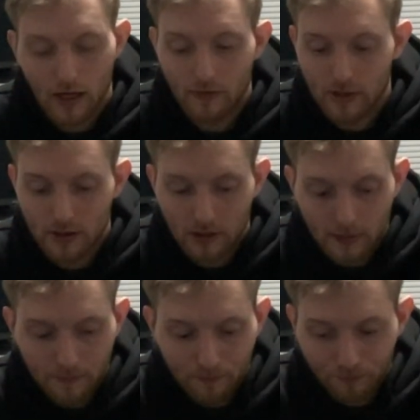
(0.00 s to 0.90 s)
obviously.
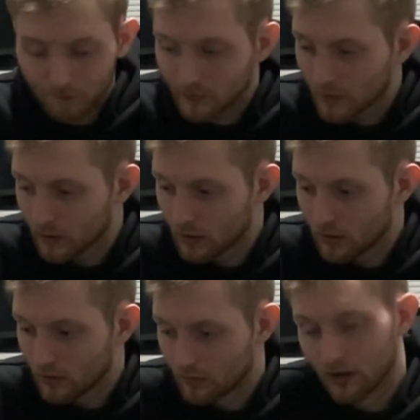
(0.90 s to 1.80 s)

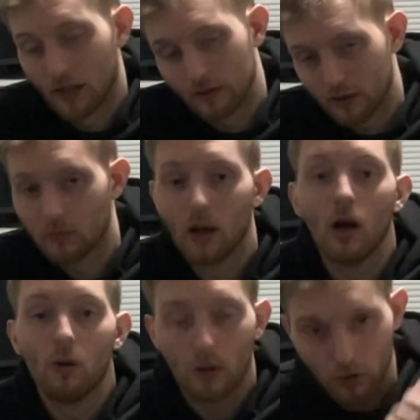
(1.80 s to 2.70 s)

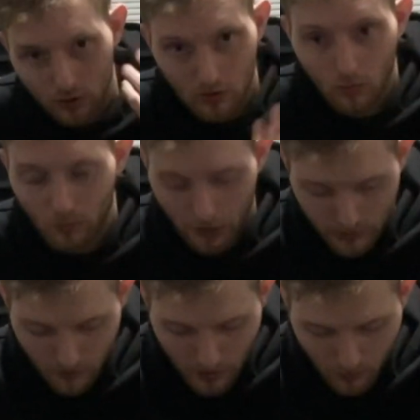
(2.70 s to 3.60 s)
We will do more
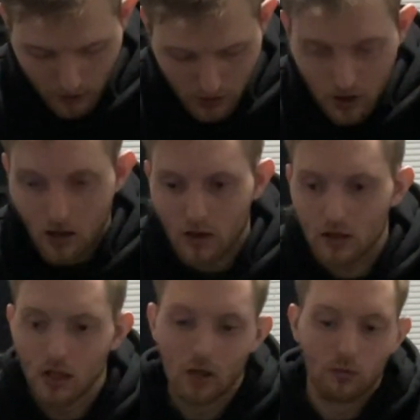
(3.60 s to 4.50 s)
benchmarking with this card.
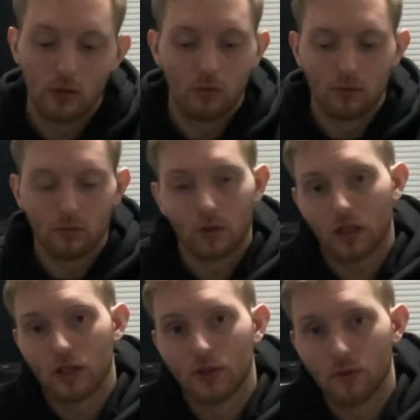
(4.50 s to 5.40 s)
We're
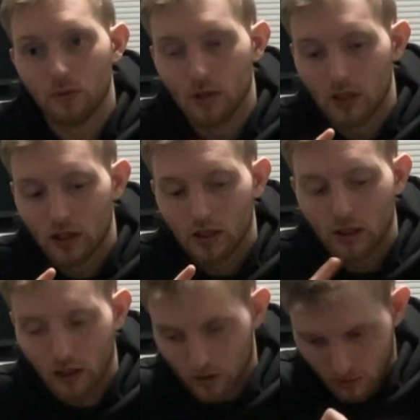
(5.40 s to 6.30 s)
going to do
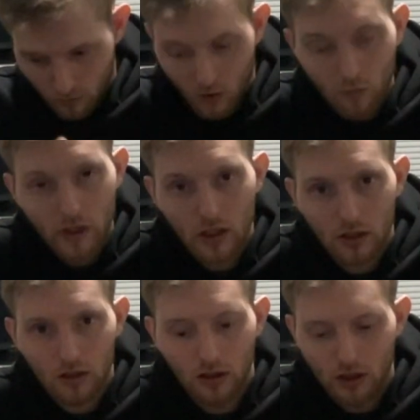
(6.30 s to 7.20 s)
our 1 week
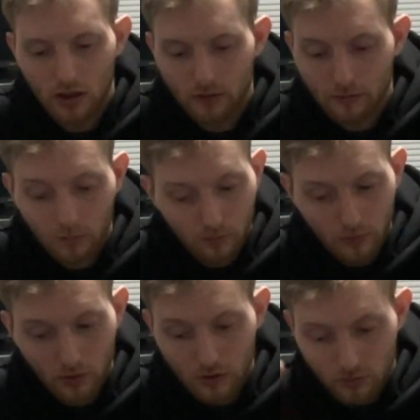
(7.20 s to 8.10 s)
of,
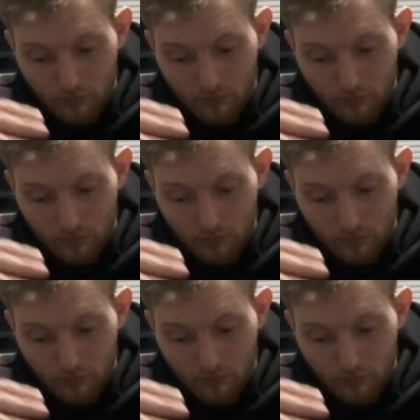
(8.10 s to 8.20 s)
or